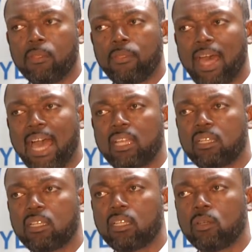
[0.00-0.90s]
That
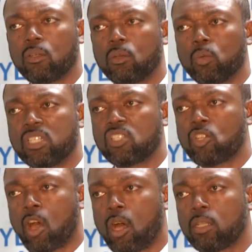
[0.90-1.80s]
was
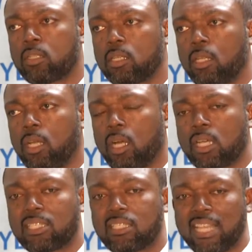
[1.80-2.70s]
not a
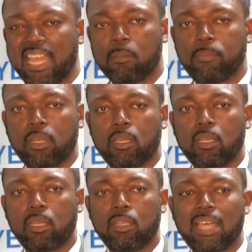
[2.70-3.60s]
step
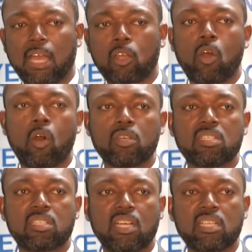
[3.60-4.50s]
that
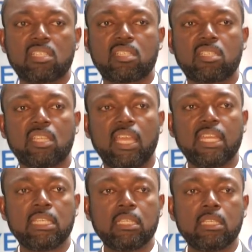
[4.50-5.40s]
caused us
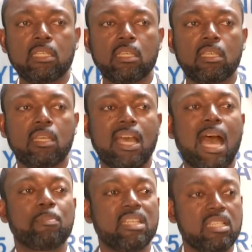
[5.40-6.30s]
any
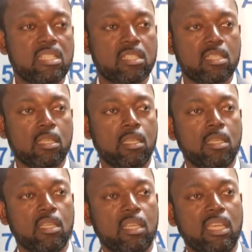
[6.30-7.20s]
happiness,
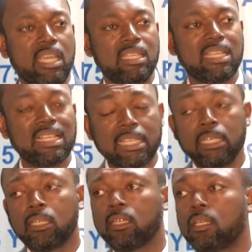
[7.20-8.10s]
any
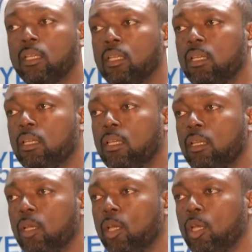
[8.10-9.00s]
glee,
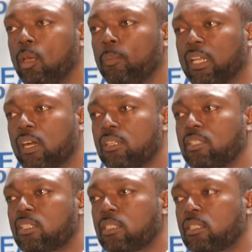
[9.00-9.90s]

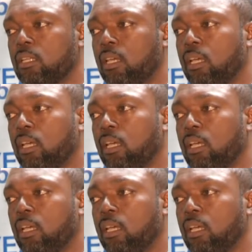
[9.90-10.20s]
because